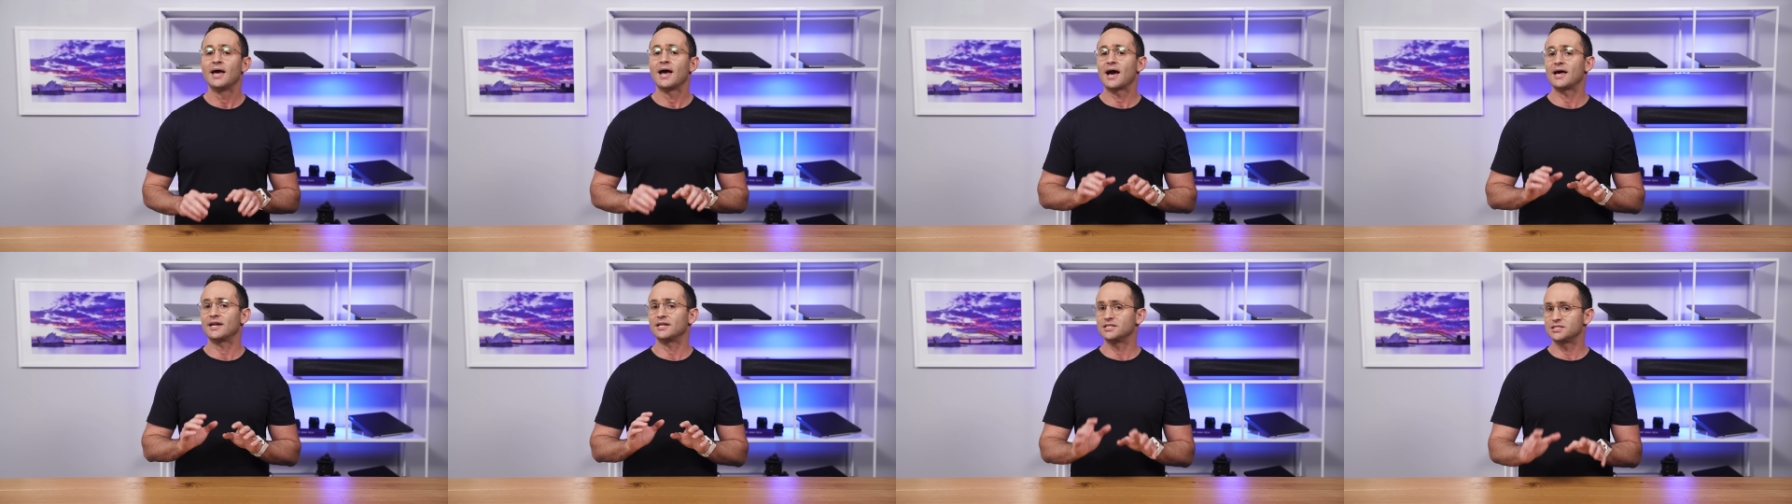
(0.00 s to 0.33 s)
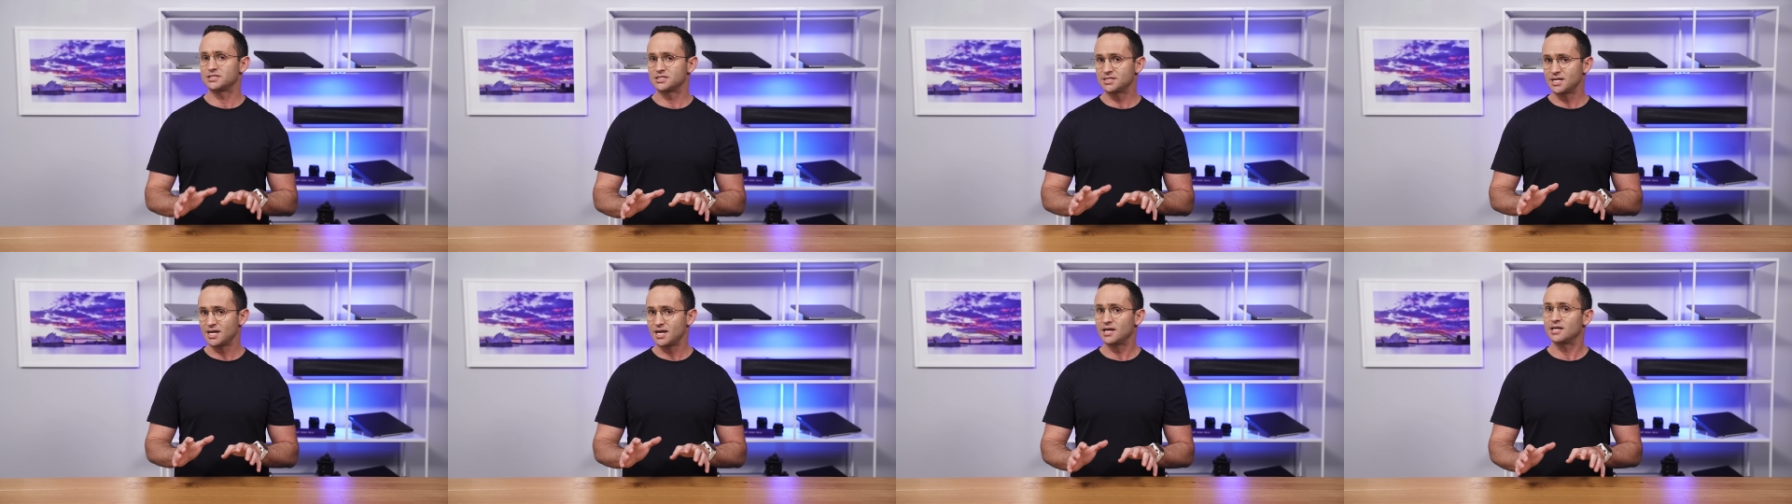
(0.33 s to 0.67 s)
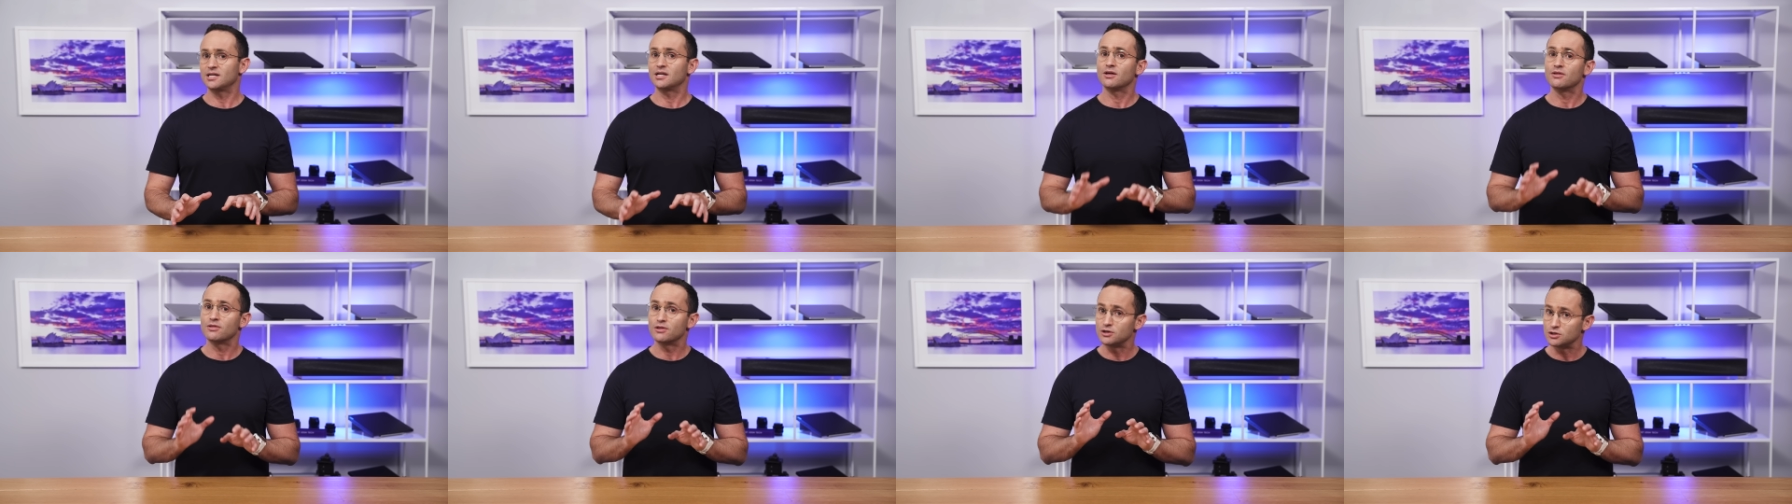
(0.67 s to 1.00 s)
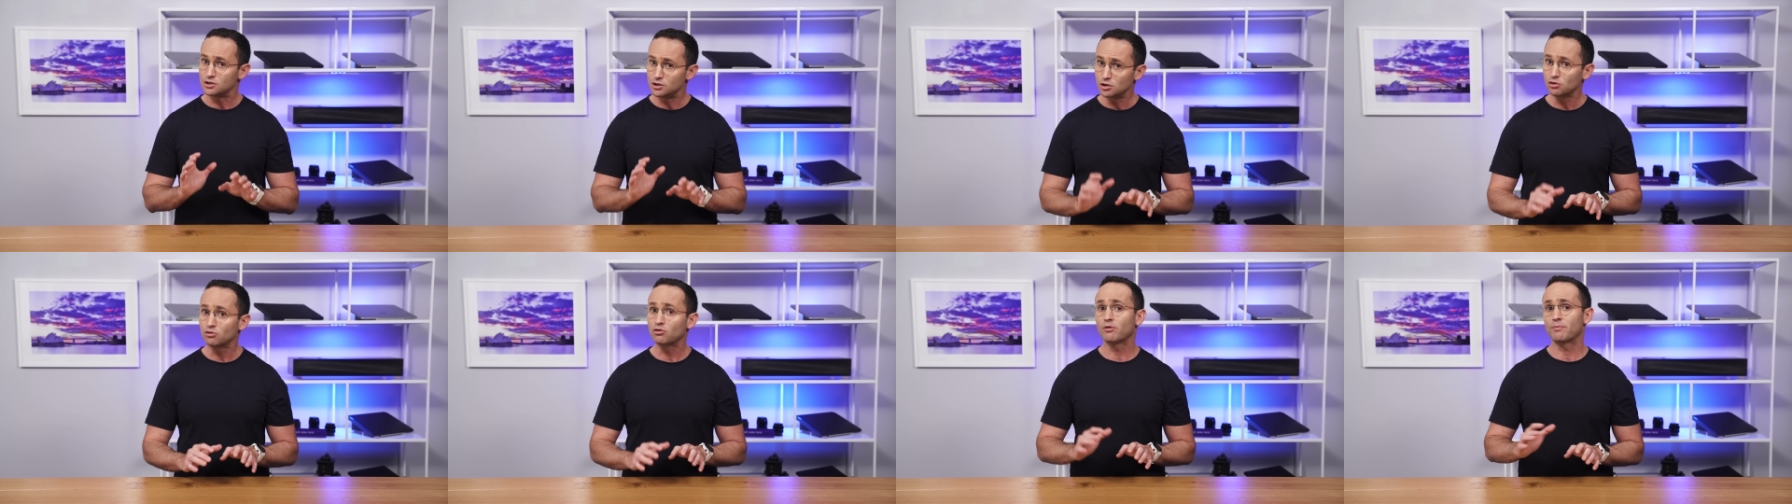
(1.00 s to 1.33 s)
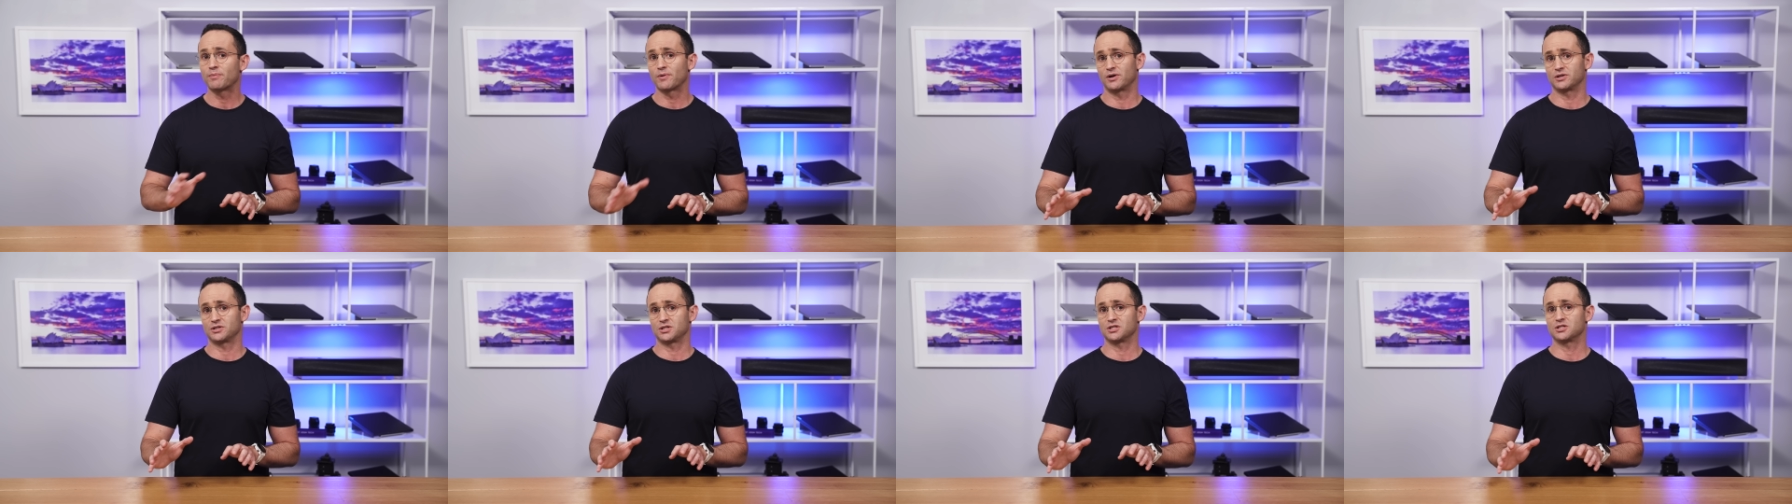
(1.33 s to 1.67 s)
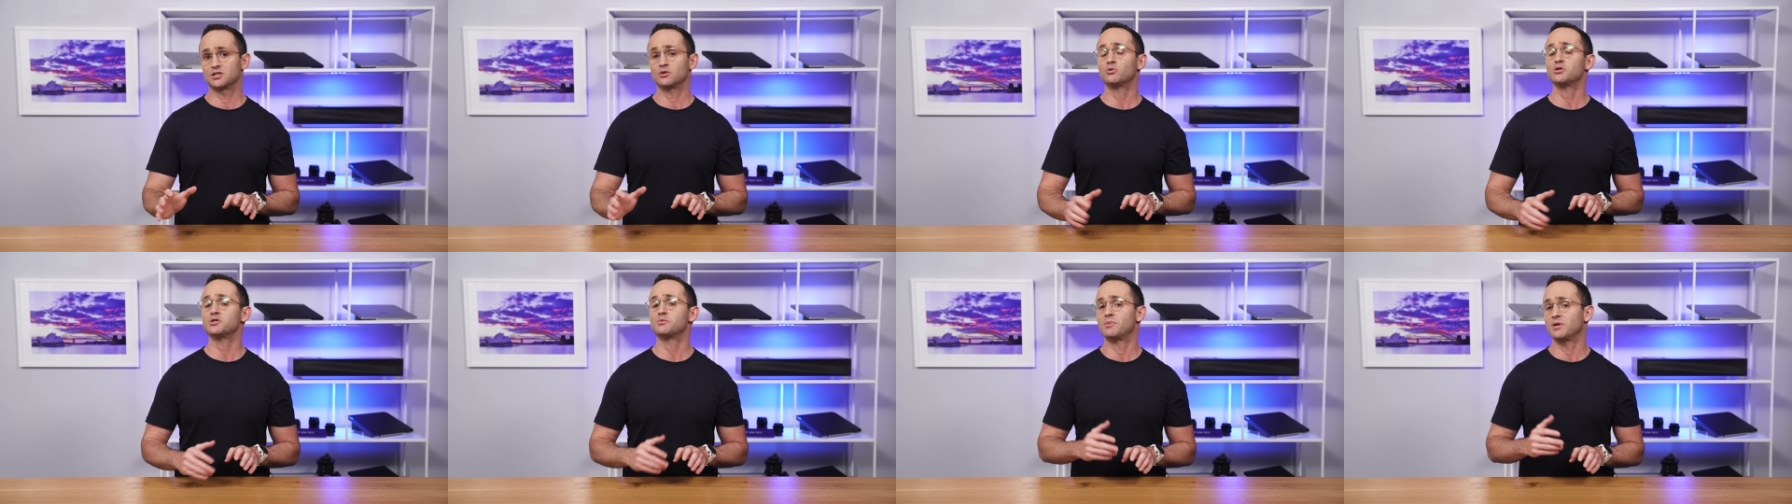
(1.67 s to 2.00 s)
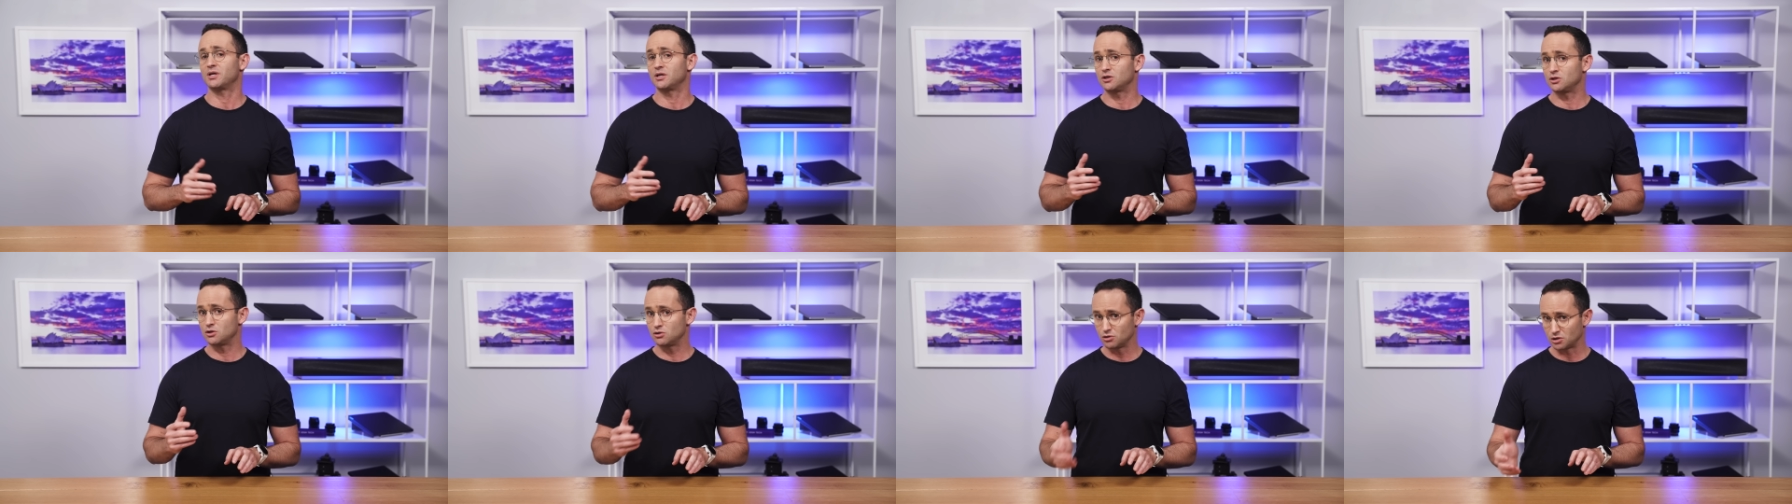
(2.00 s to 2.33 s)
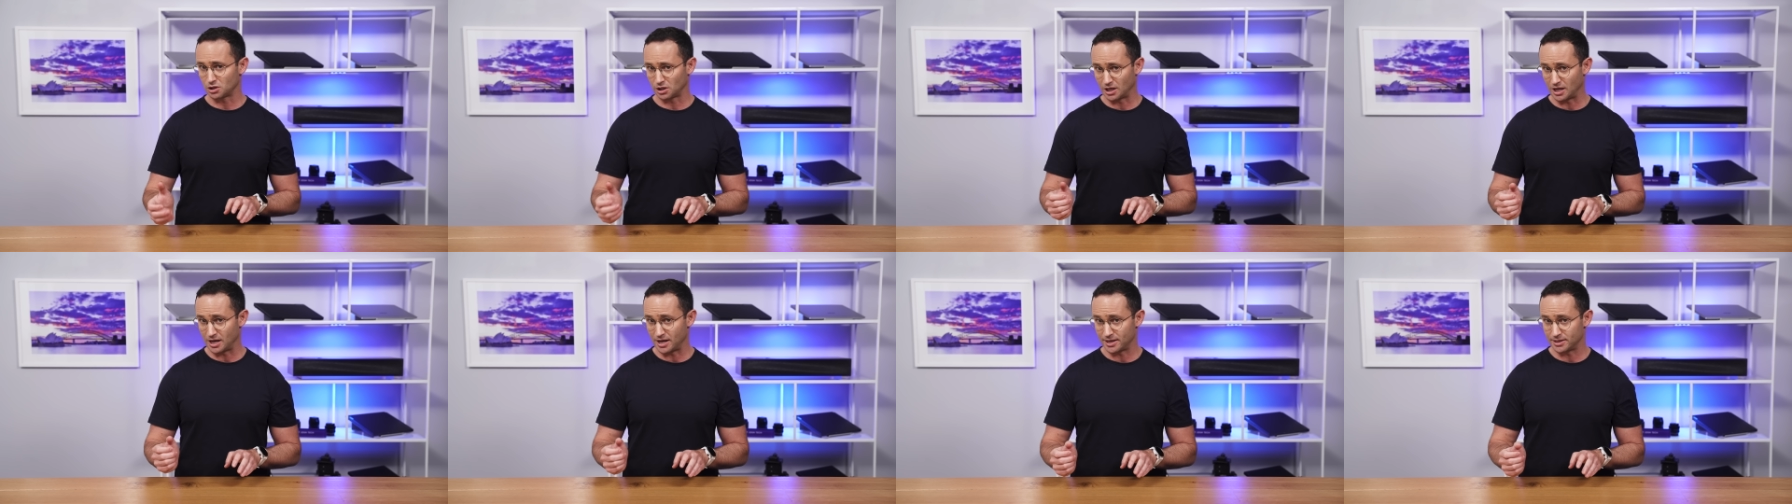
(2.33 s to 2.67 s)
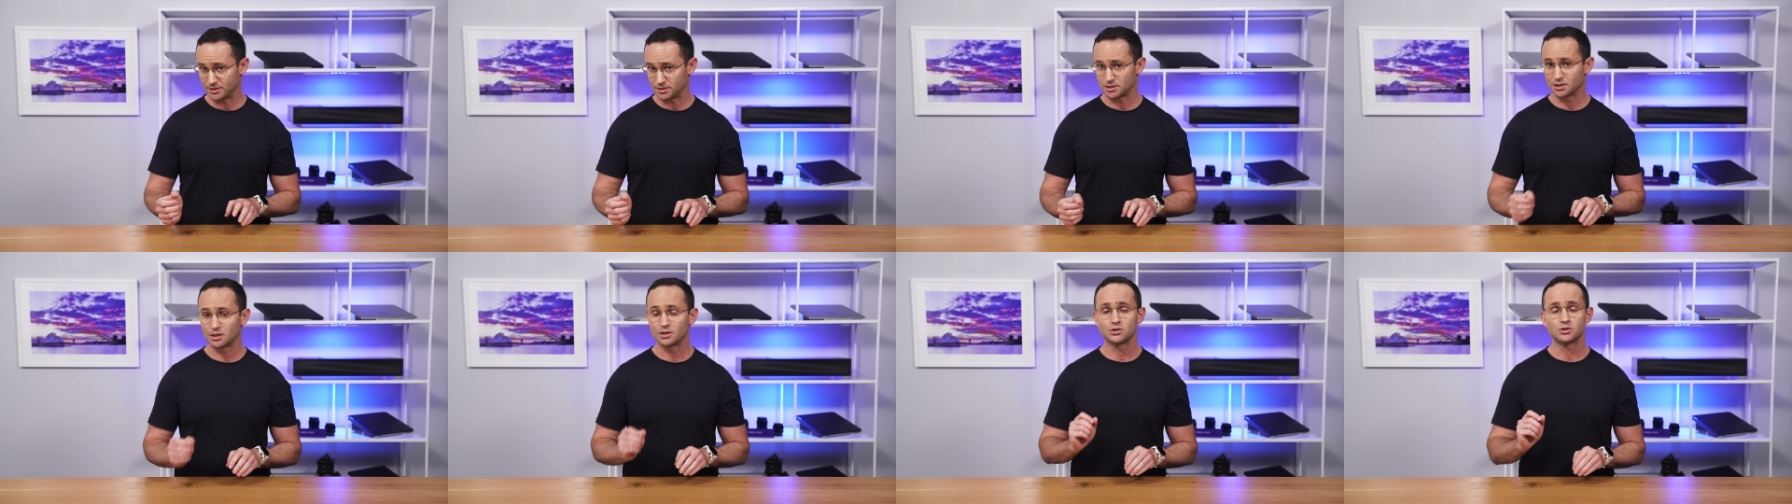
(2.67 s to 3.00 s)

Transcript: and instead, the neural processor was being utilized.